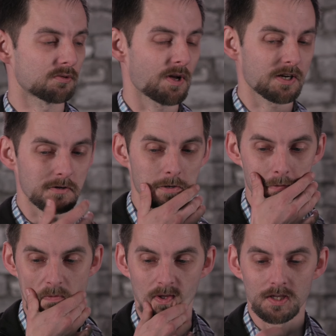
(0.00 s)
your background.
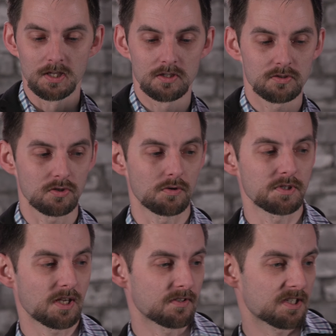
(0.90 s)
So you
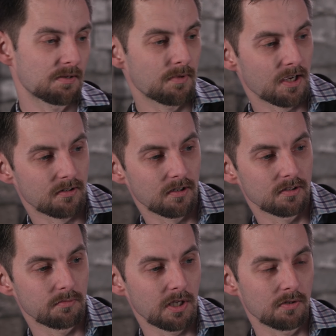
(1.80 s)
always have the same
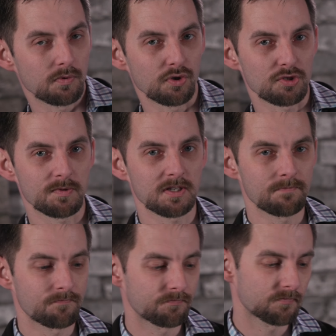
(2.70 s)
background no matter where you
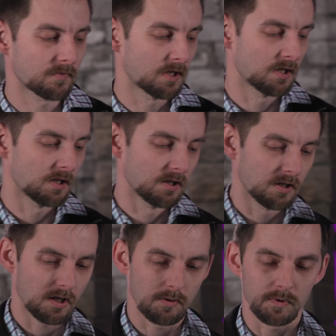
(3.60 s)
spin.
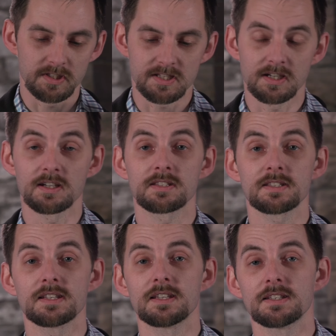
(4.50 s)
And what this does
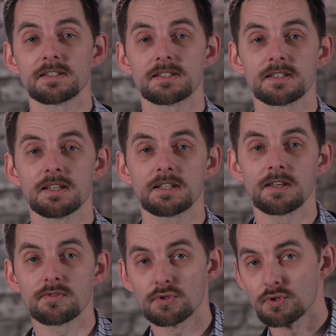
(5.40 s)
is it
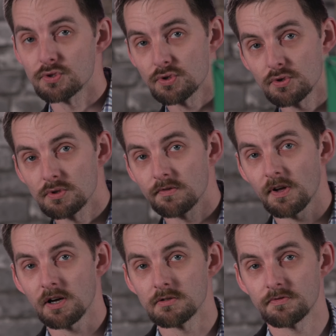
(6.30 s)
gives you control of
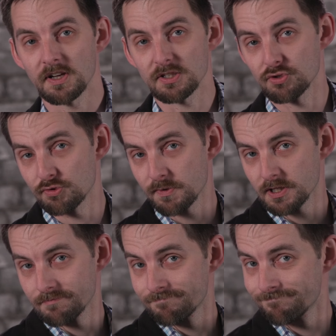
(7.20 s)
how fast you spin